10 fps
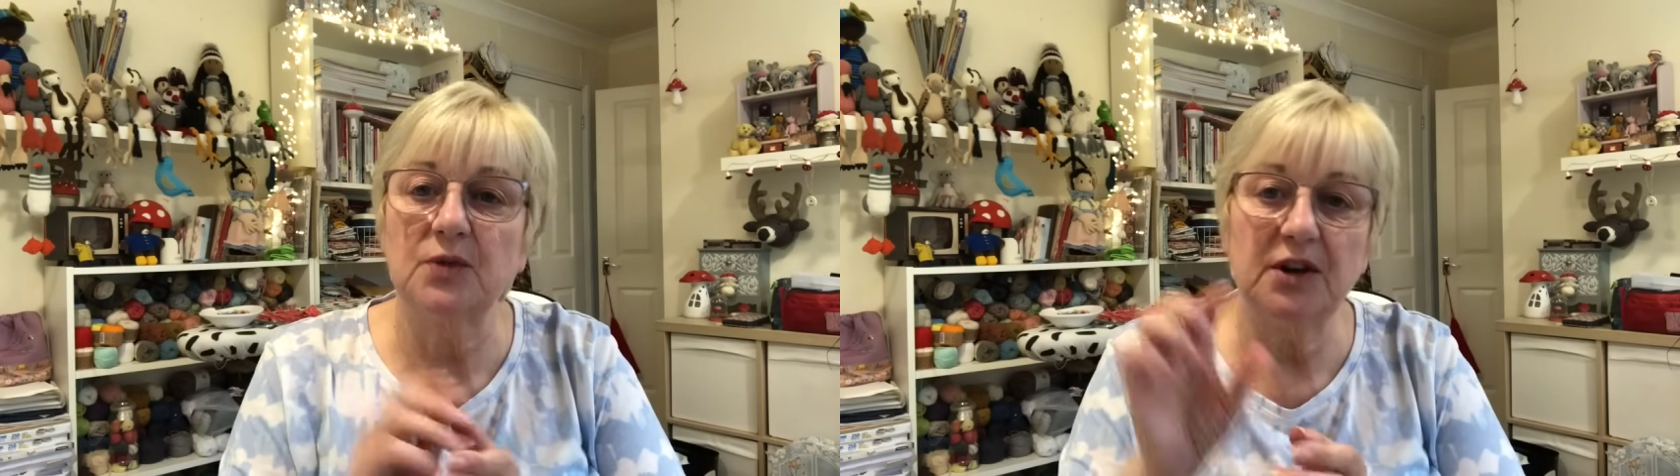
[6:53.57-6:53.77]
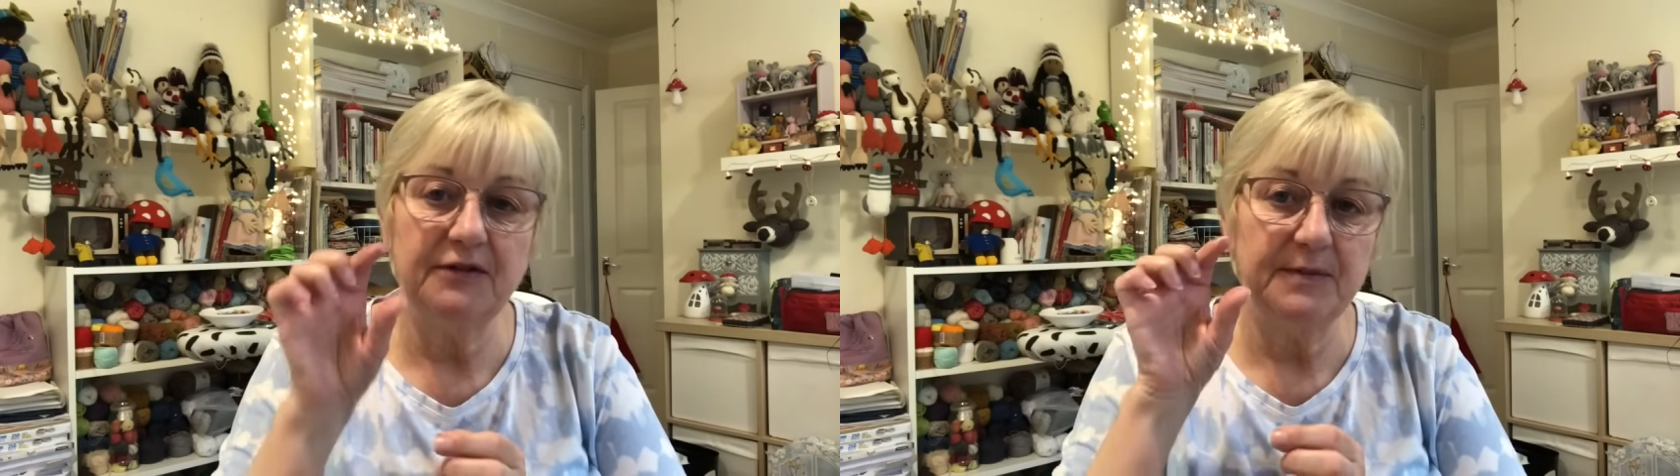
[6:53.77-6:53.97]

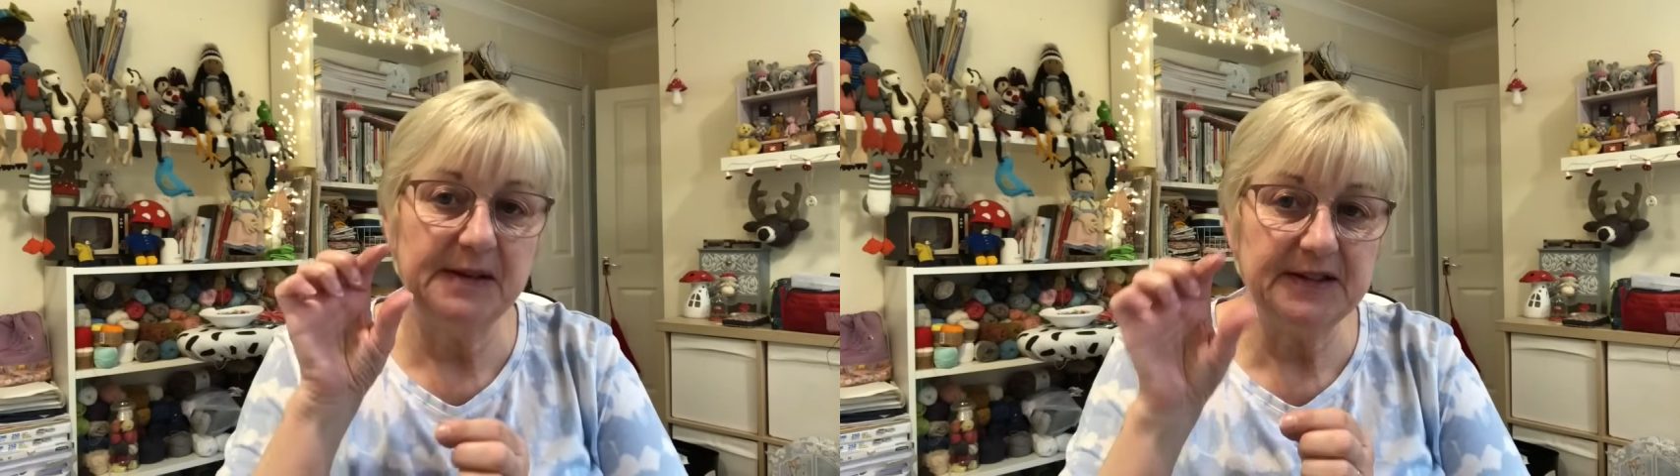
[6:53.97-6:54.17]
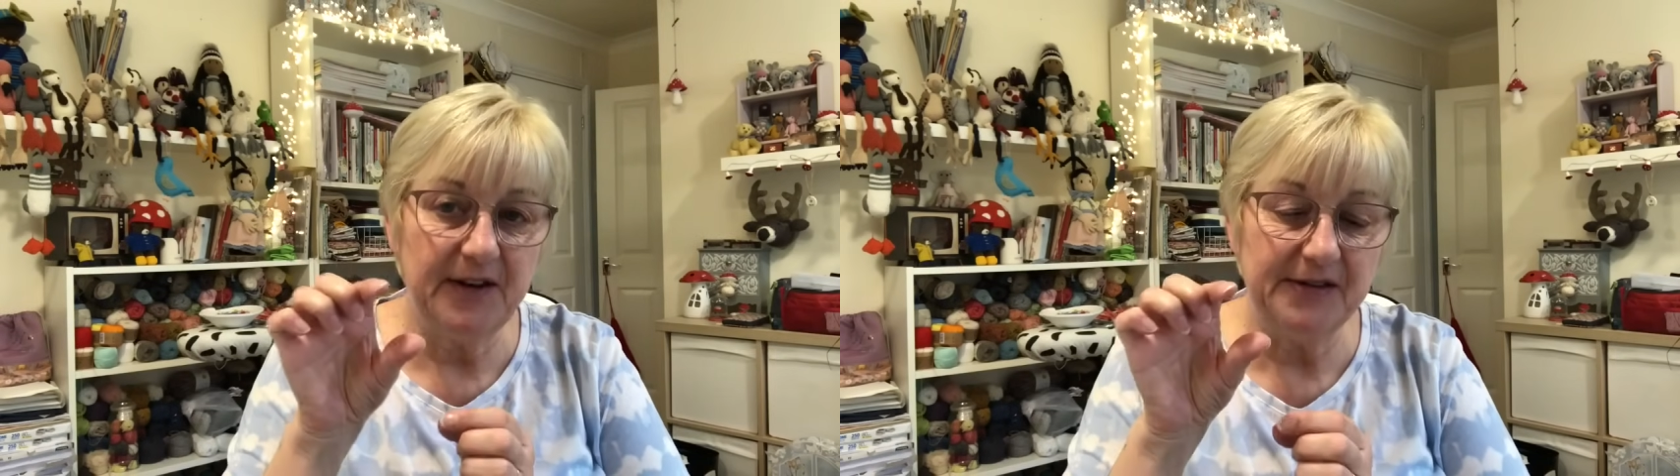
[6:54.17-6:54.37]
one of them
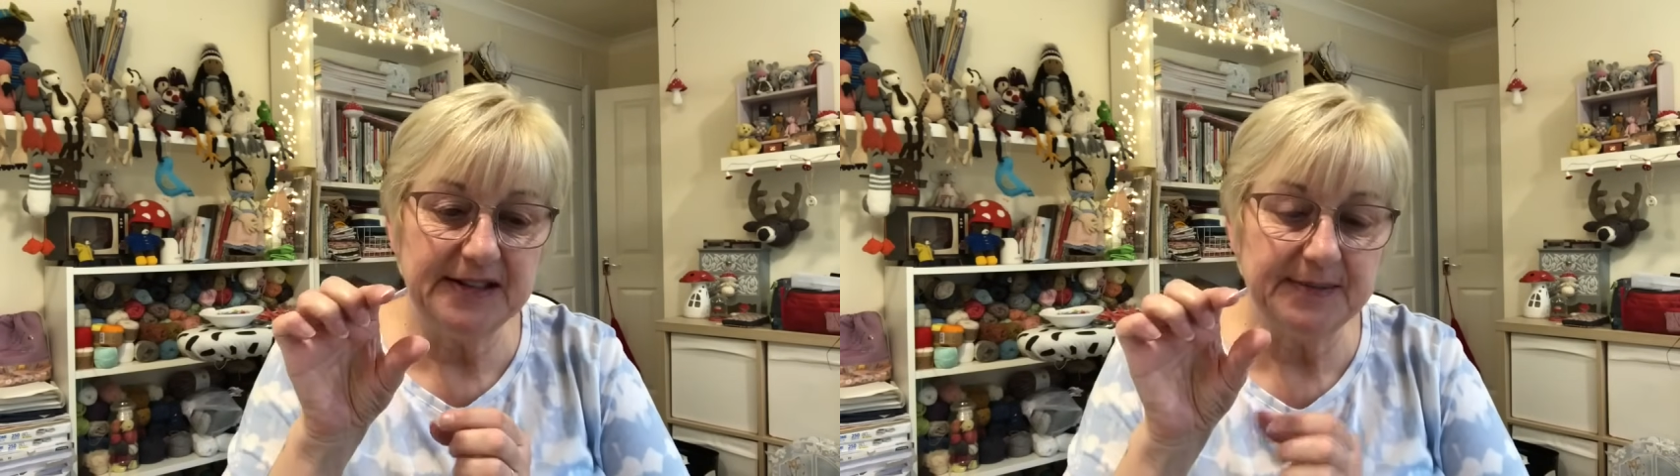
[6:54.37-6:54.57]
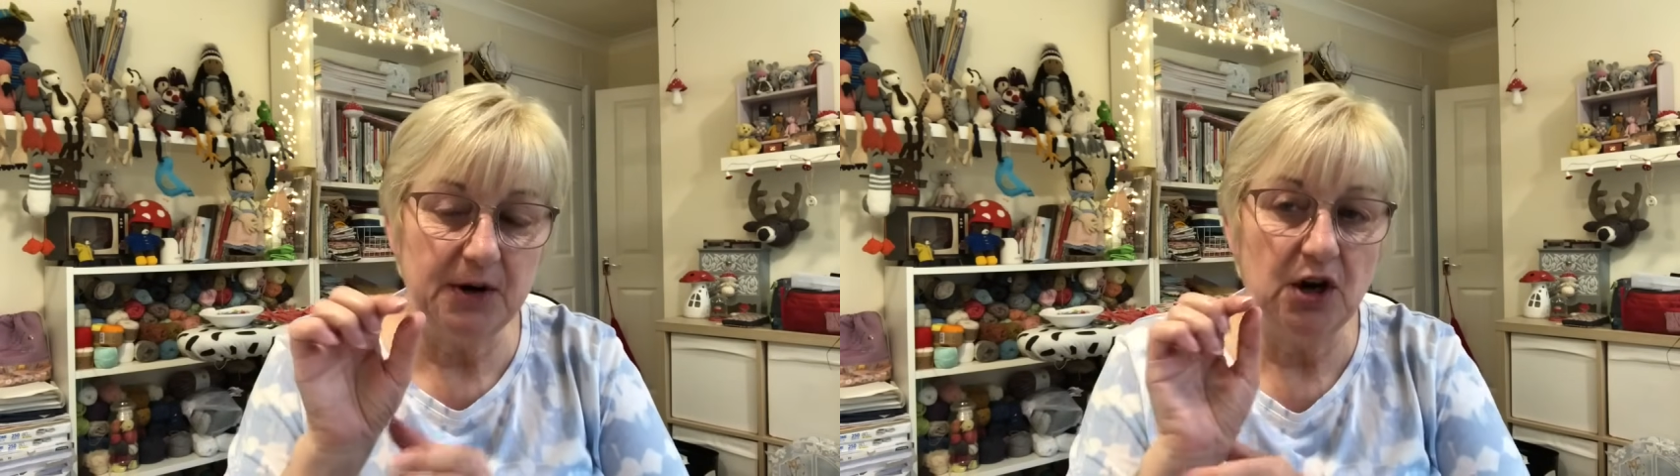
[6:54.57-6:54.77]
is very
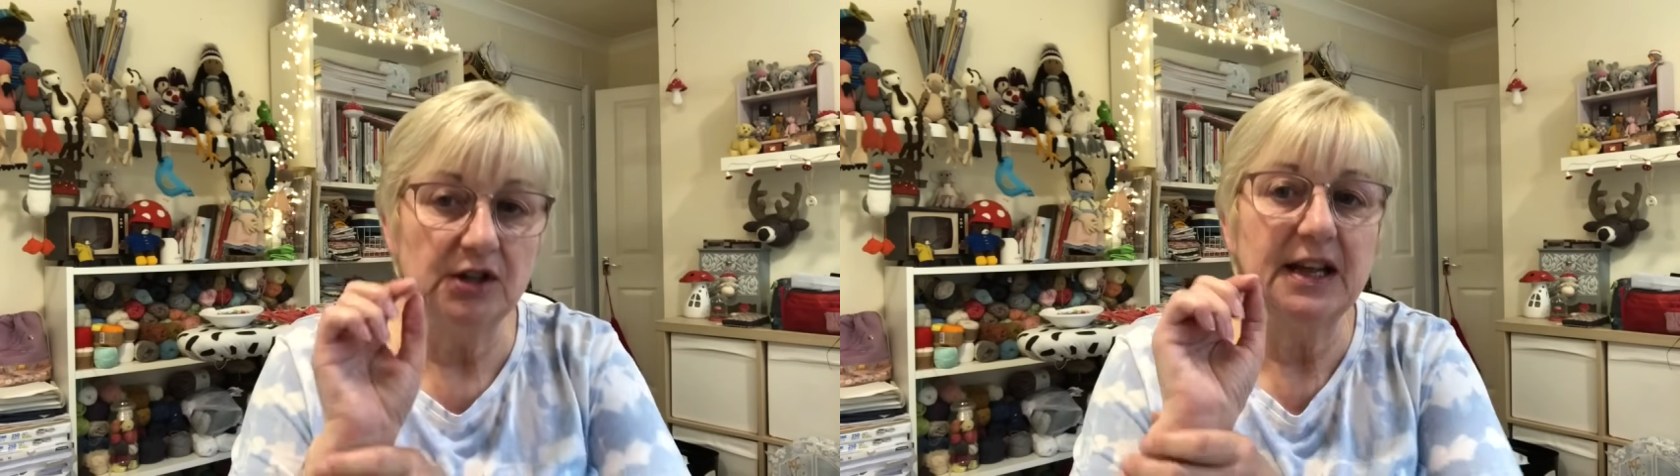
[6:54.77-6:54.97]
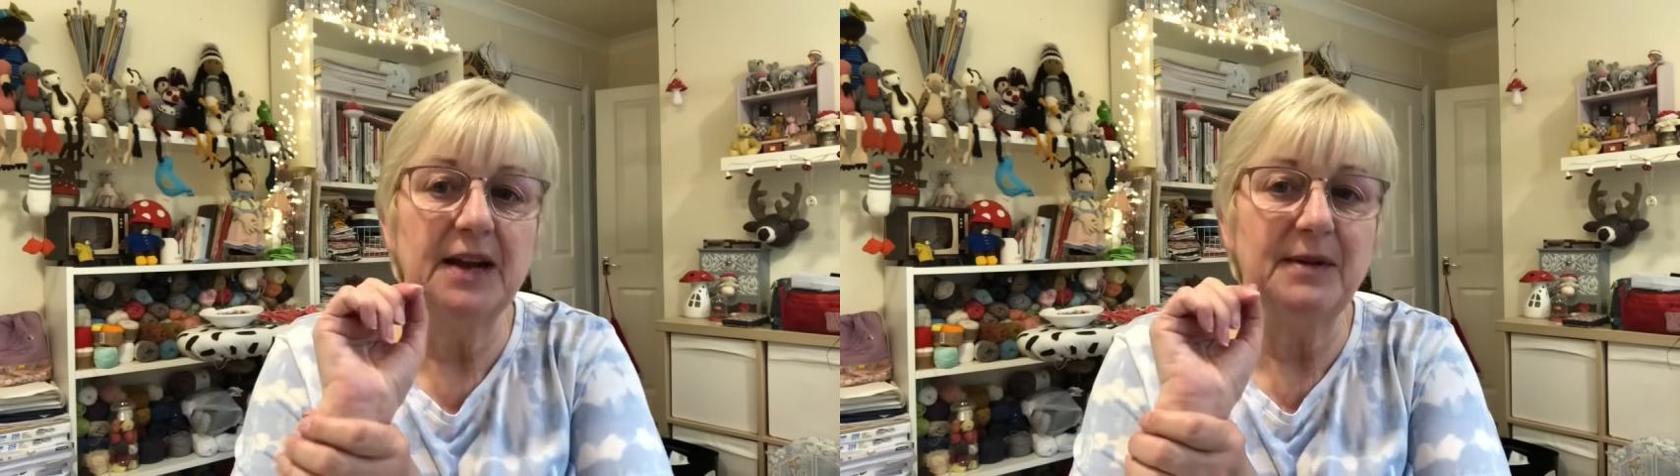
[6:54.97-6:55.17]

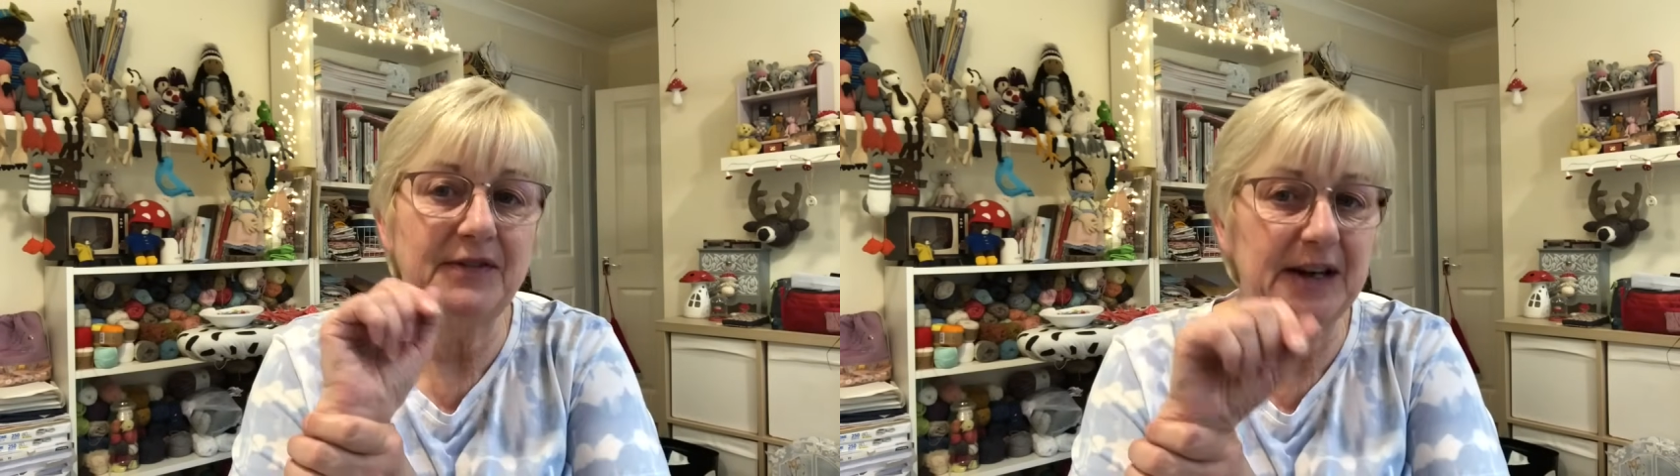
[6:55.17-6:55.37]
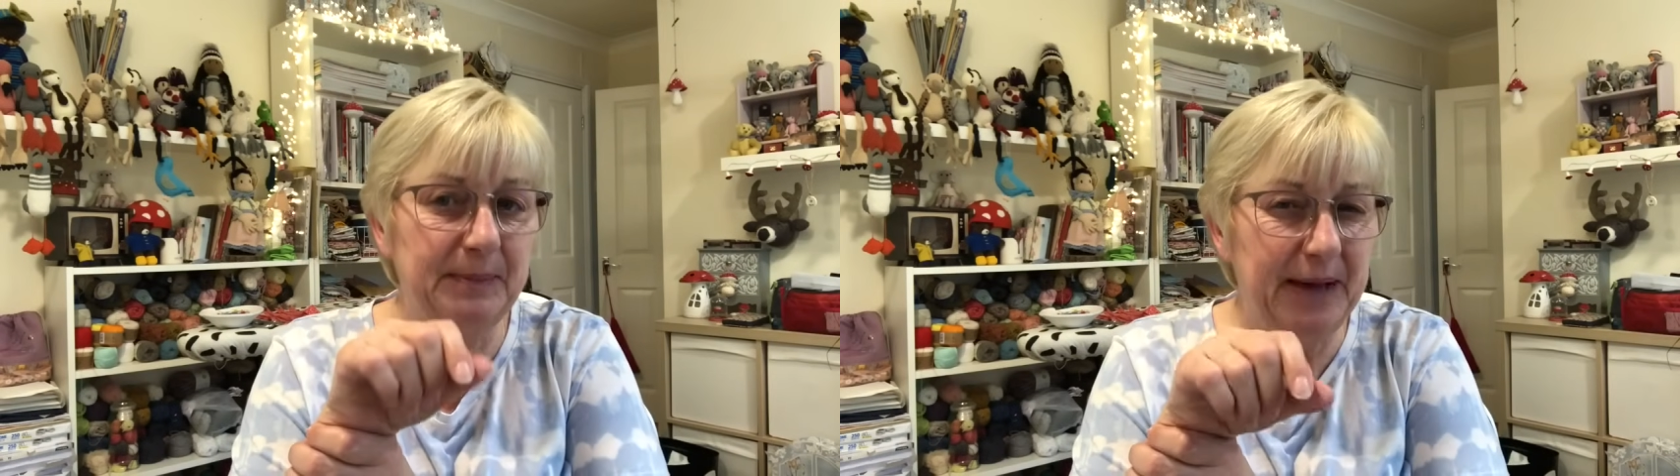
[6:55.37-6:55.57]
small and I'm
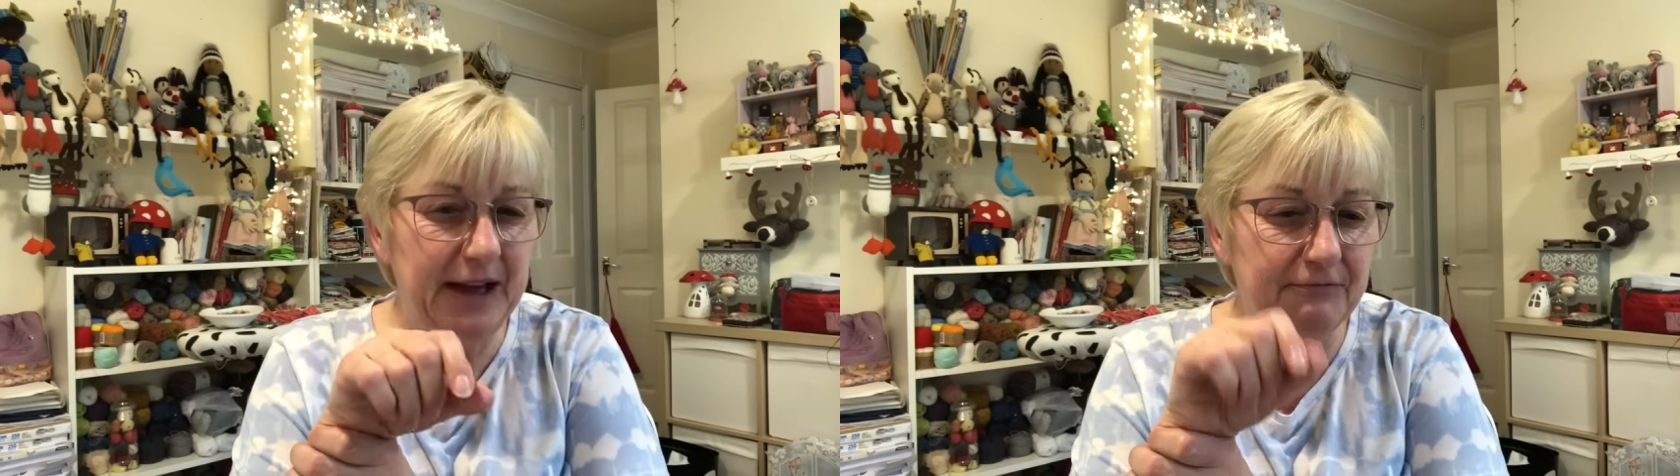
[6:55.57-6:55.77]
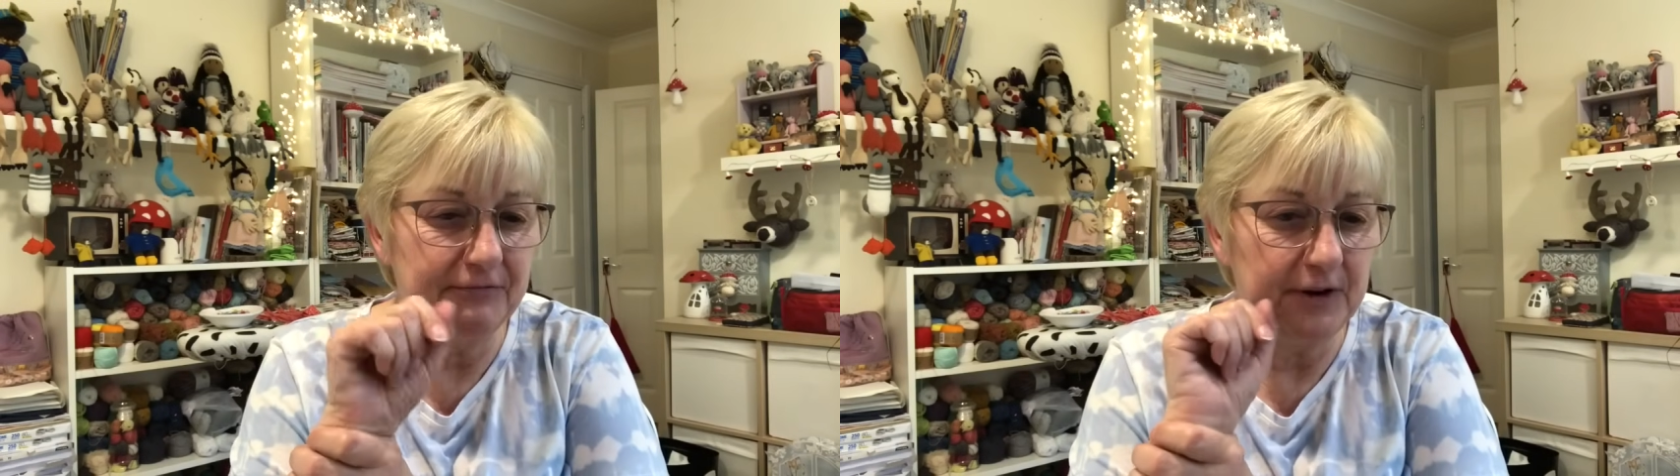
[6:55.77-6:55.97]
having a bit of